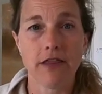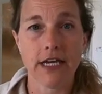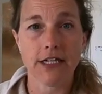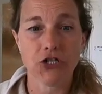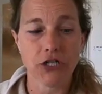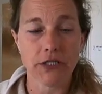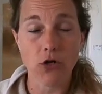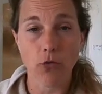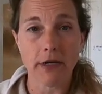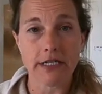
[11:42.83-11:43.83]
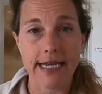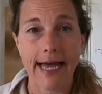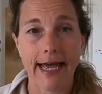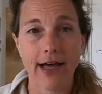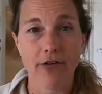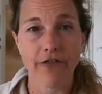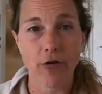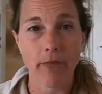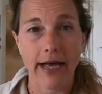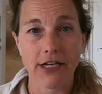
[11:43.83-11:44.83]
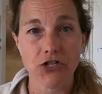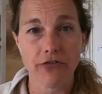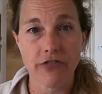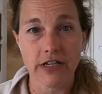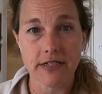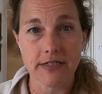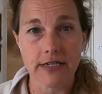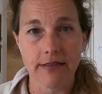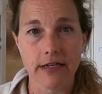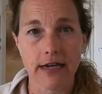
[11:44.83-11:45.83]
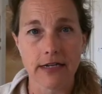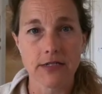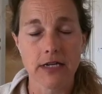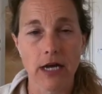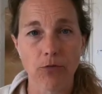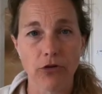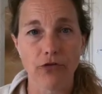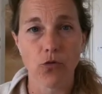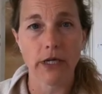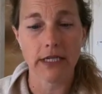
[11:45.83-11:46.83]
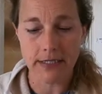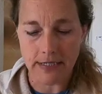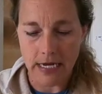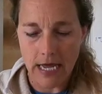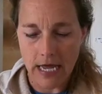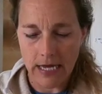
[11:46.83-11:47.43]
that she's hoping to have a batch of this in the next couple of weeks.